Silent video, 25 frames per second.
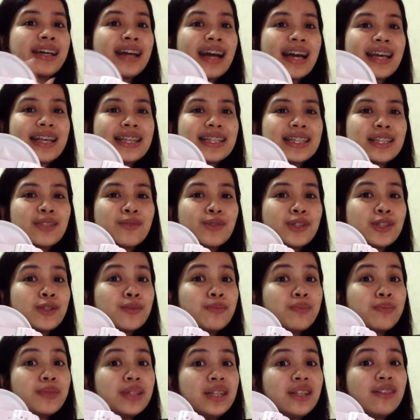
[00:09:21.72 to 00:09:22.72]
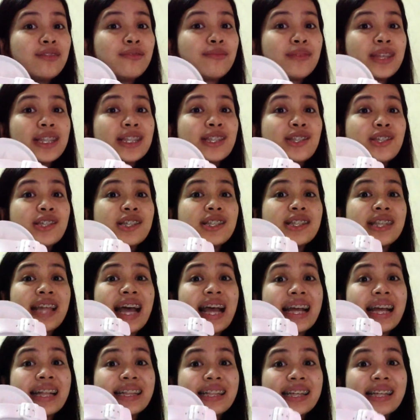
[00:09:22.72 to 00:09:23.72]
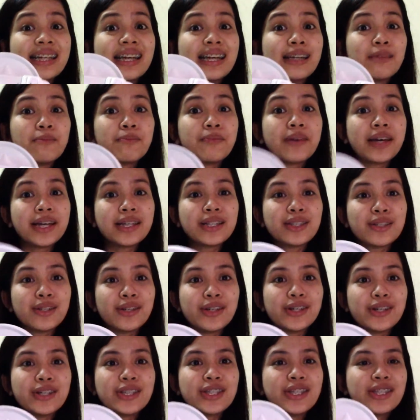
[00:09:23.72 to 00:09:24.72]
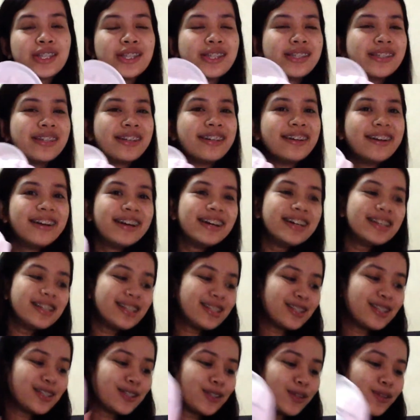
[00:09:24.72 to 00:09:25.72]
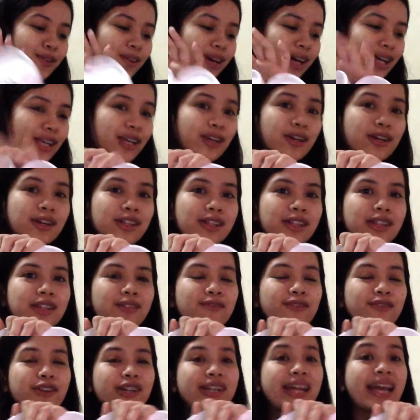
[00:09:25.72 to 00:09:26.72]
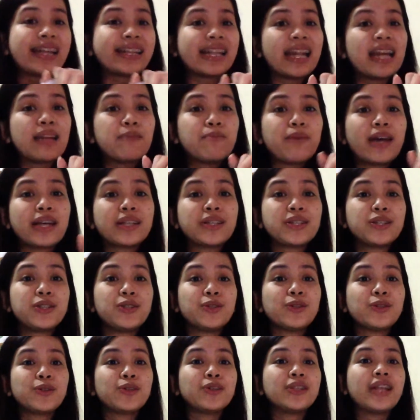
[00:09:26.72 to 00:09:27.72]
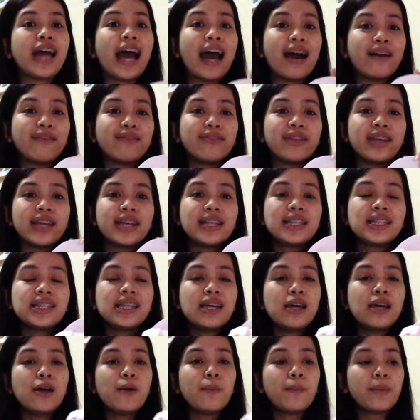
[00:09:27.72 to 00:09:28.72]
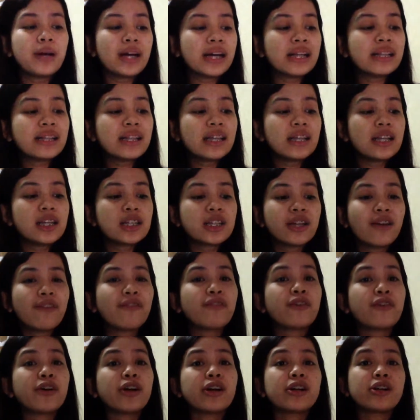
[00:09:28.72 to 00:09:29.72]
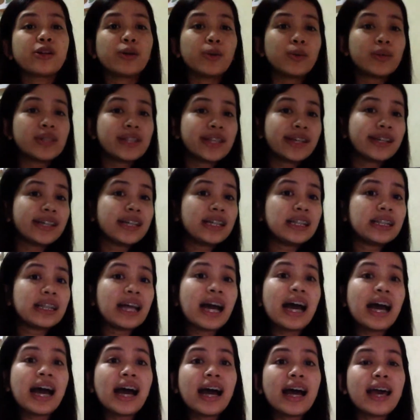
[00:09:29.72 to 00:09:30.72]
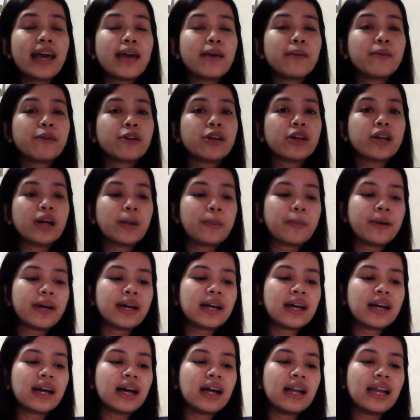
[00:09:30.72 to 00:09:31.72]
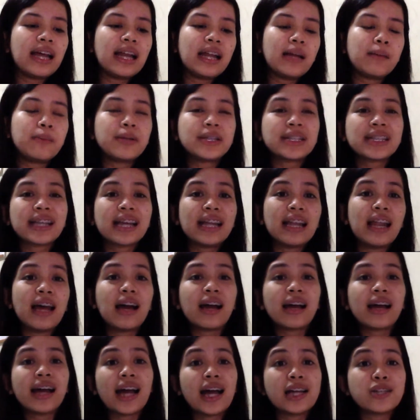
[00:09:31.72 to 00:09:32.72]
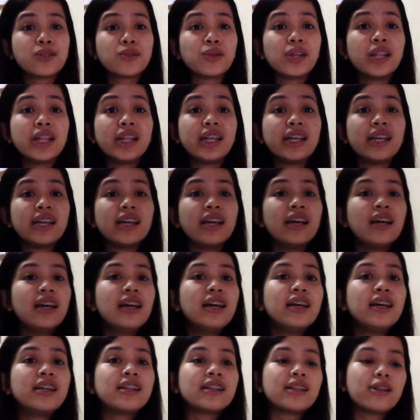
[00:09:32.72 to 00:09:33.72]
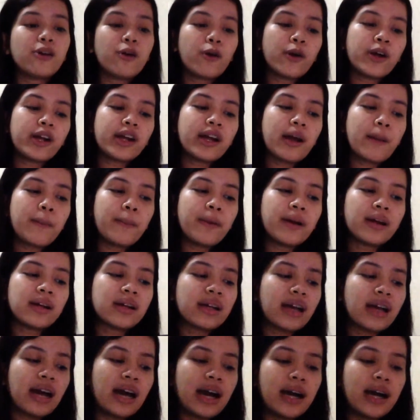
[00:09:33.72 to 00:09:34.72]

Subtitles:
guys, would you believe me? It's just 99 pesos. So, ayan. For 99 pesos, you could have this. Maganda na siya for grocery time or kapag lalabas ka lang casually or kapag